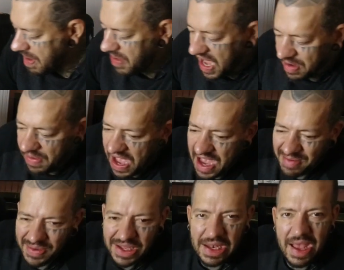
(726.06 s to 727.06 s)
my backpack,
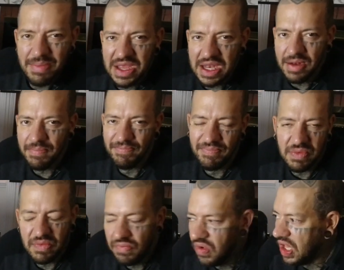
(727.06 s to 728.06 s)
but I mean,
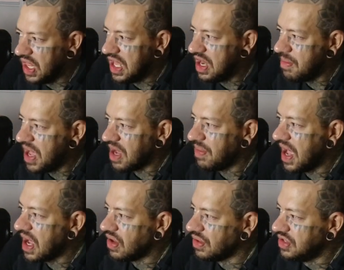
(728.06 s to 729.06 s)
really any
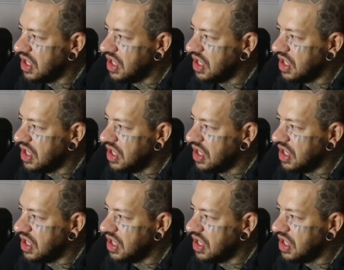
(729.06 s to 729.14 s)
backpack will